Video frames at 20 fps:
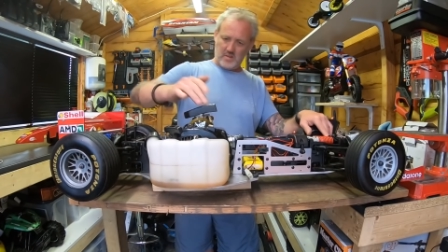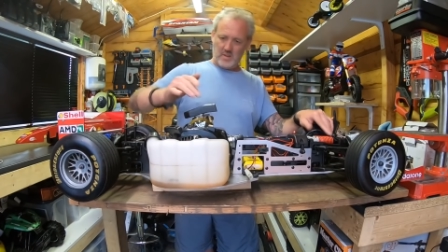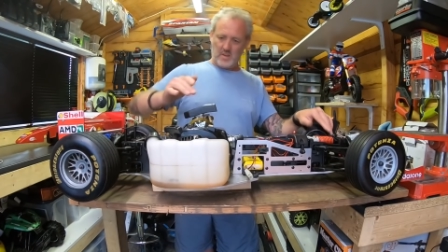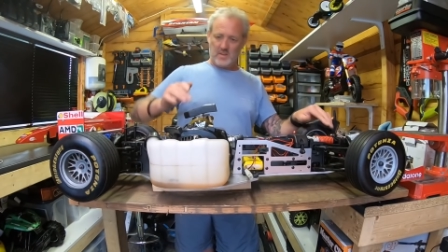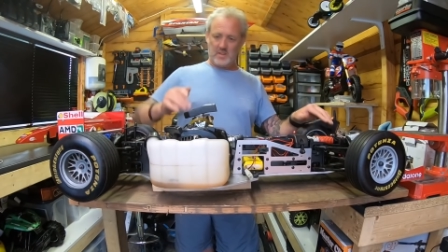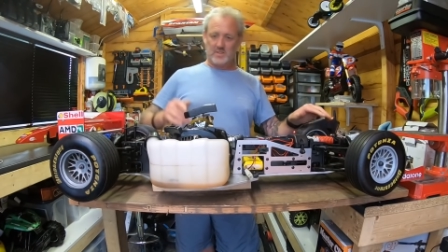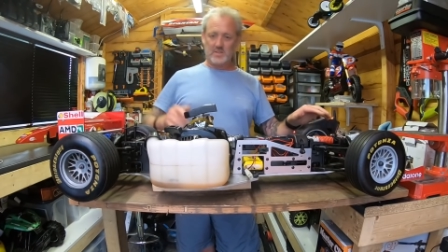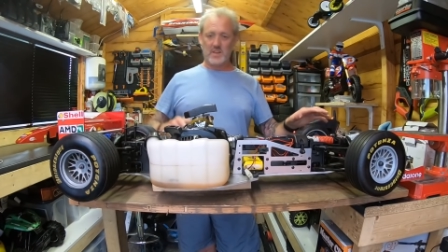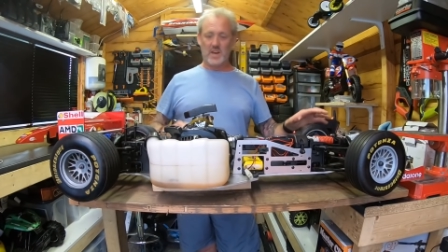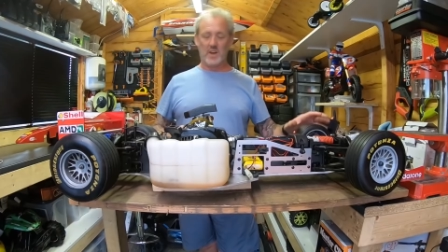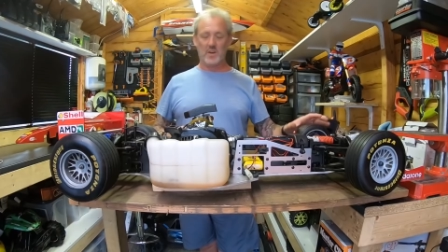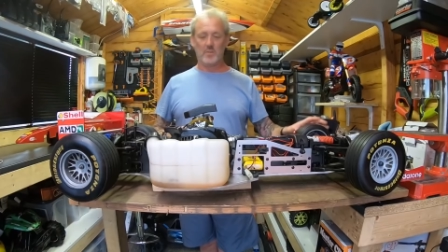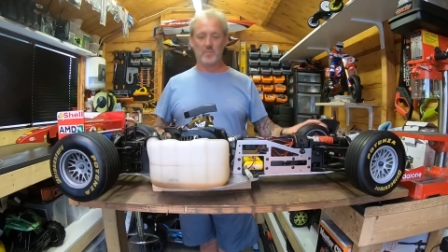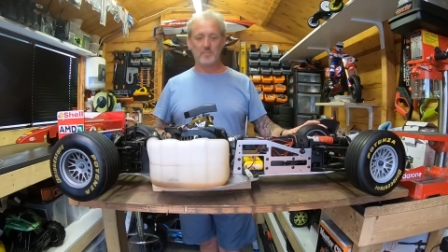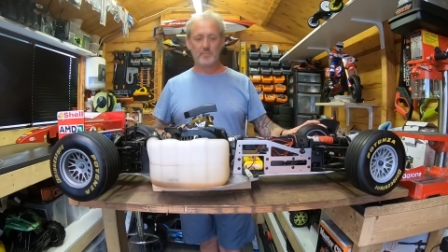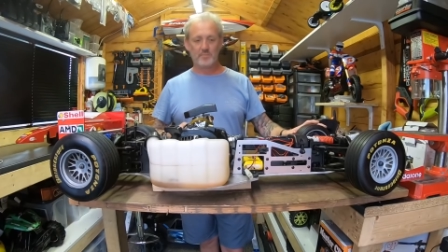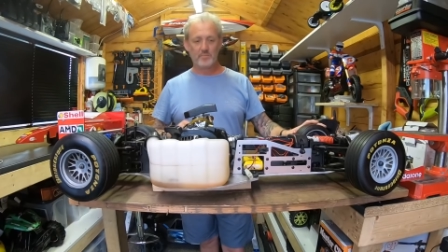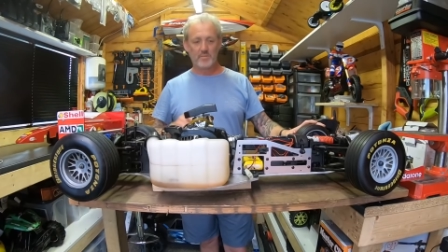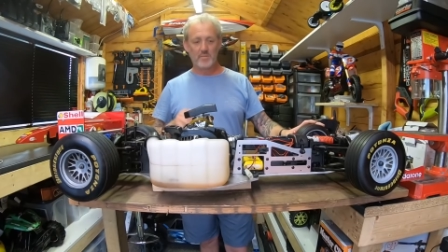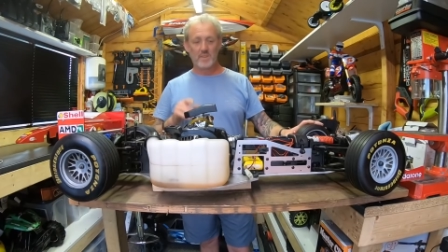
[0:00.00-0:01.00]
So
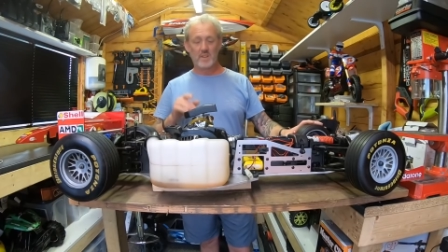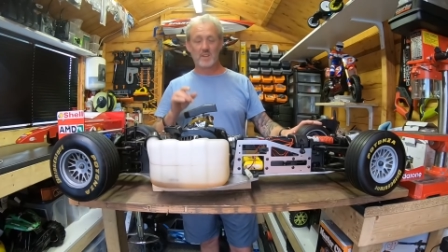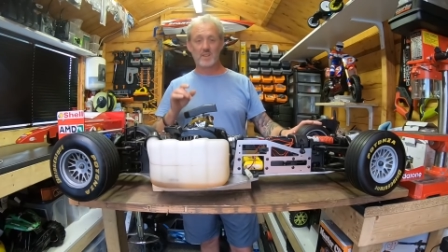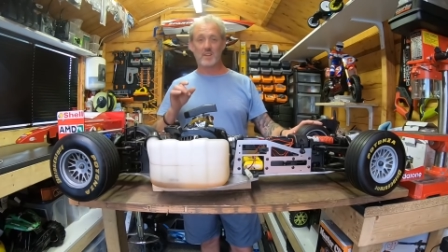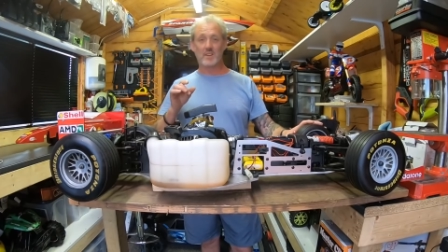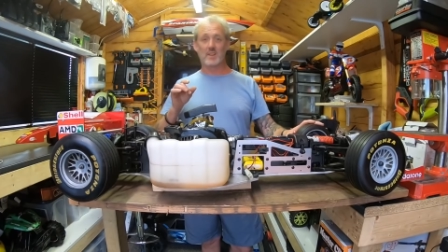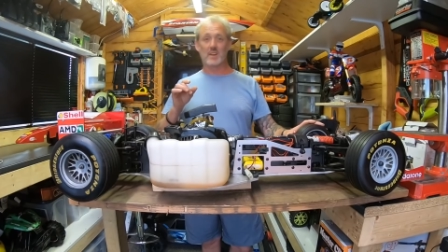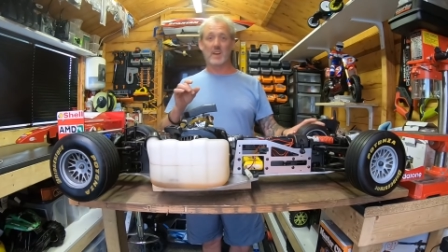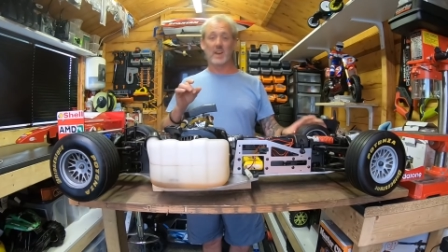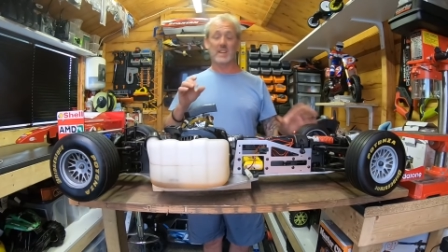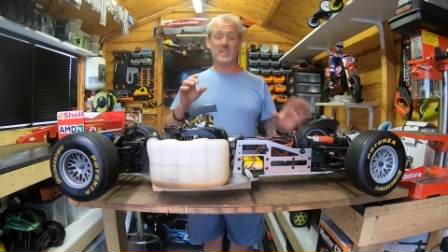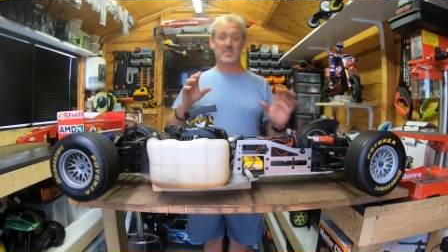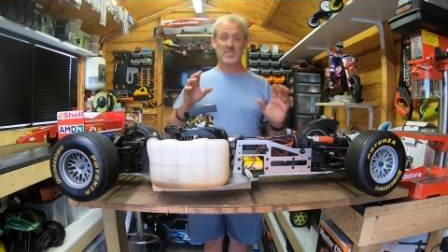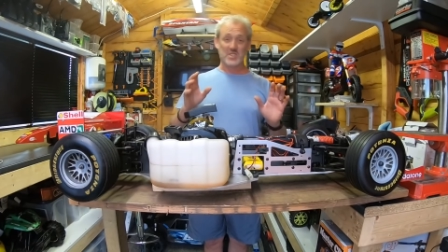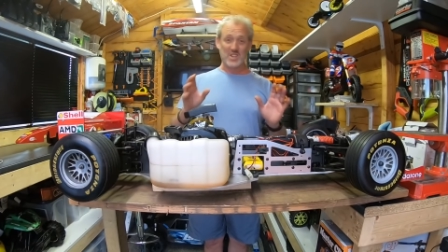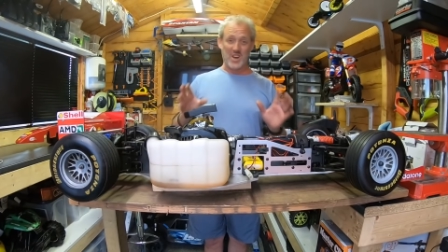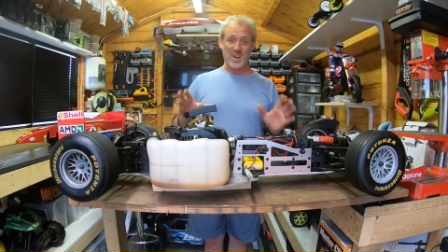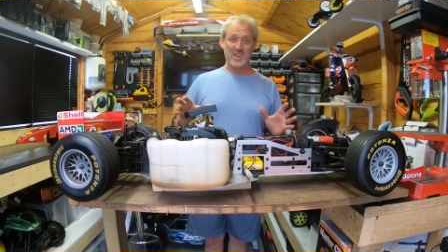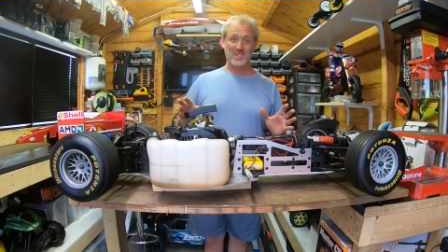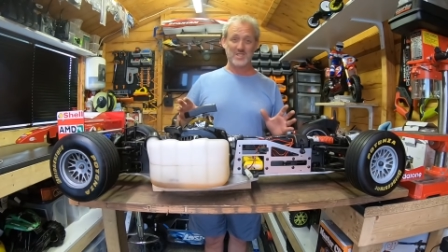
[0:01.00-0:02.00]
it
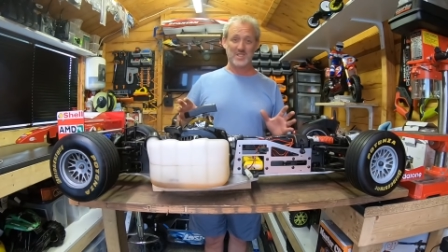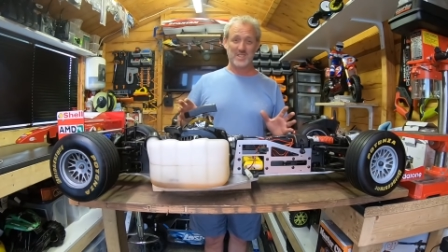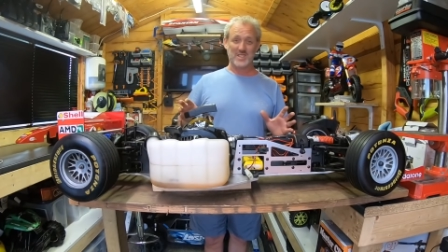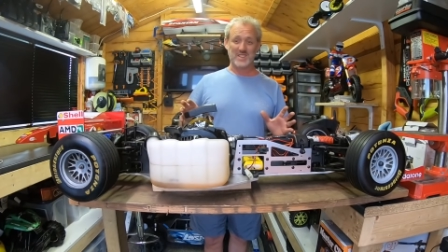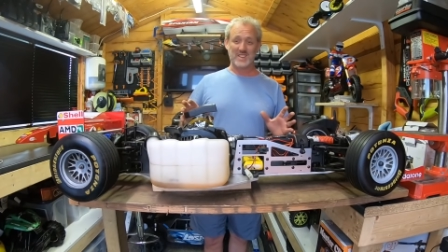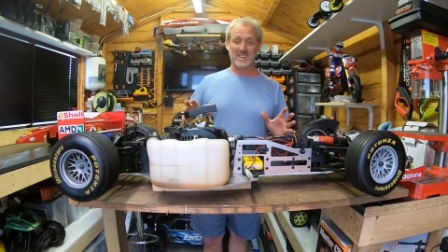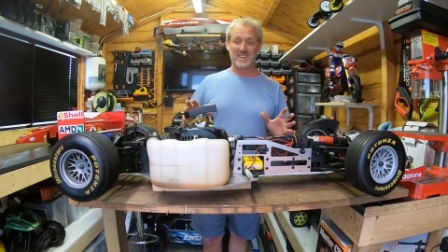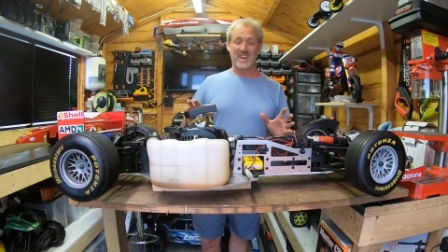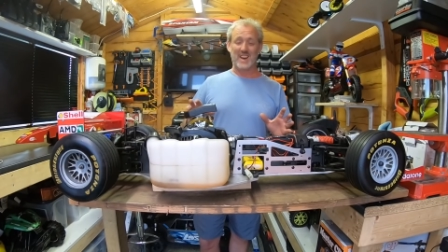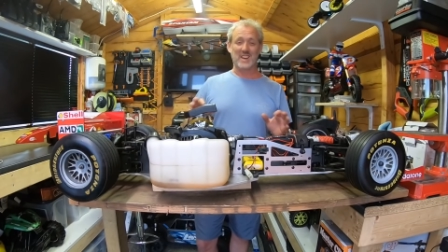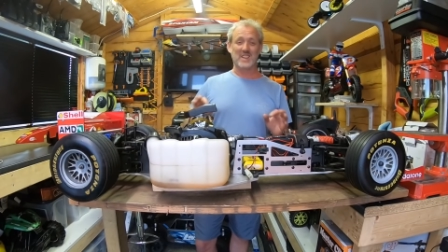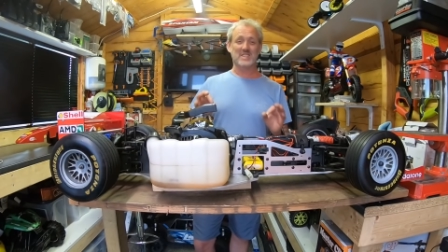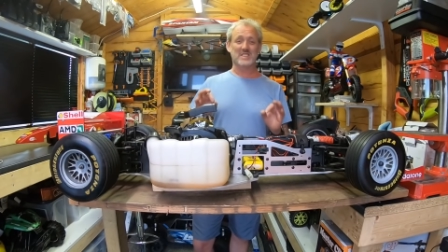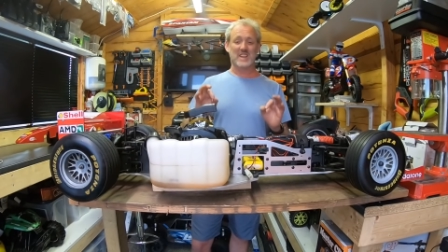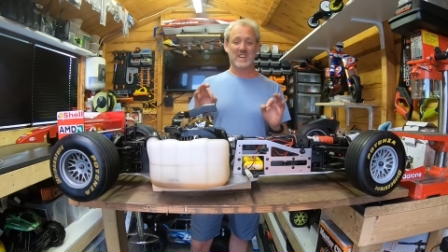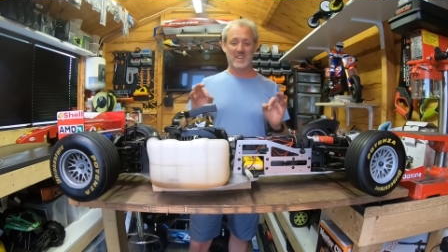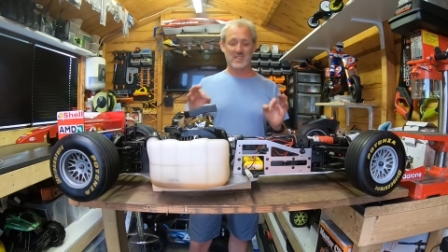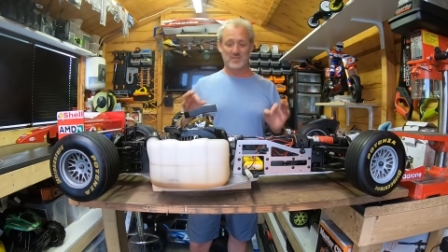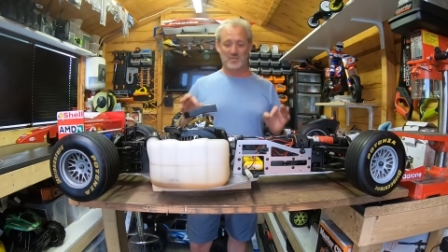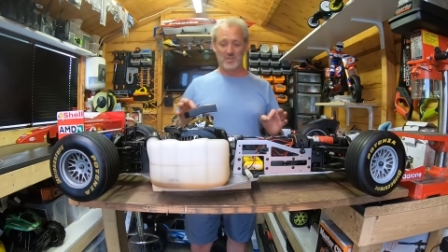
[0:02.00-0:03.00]
started and it
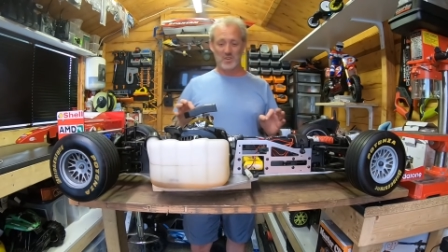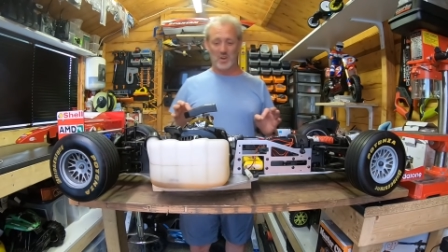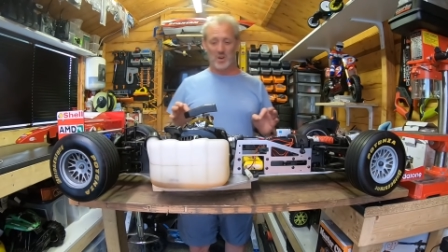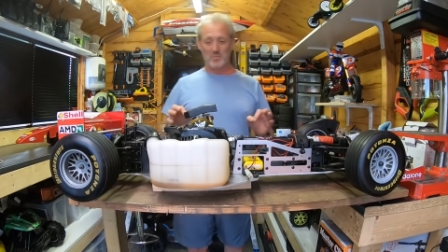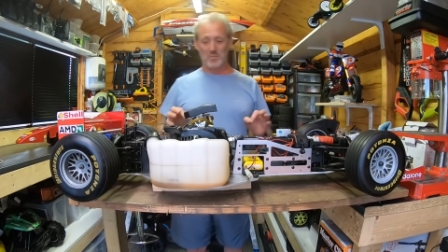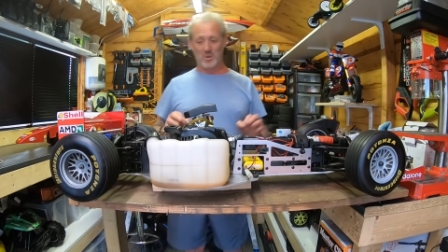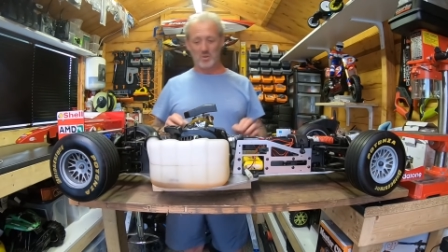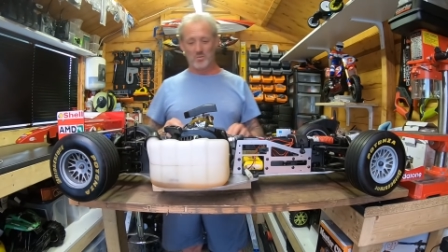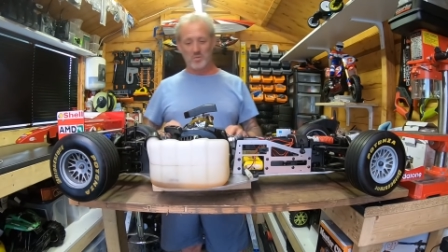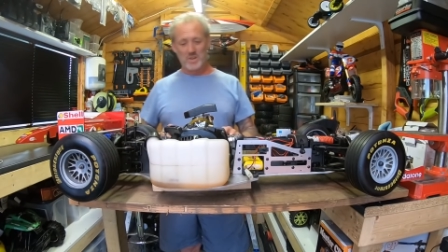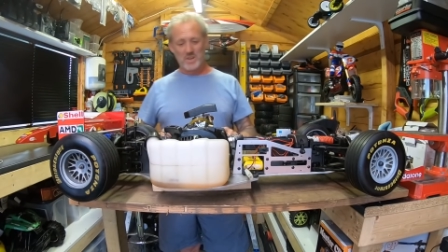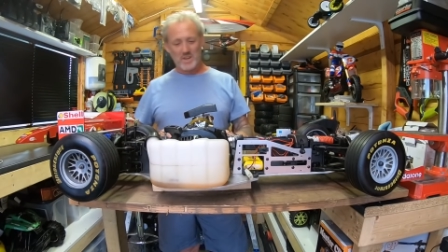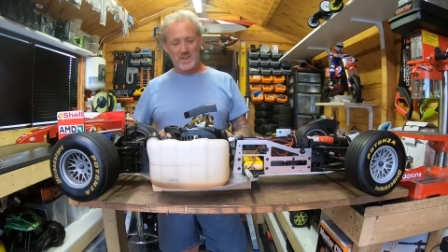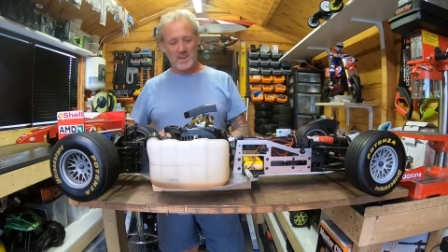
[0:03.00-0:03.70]
sounds phenomenal.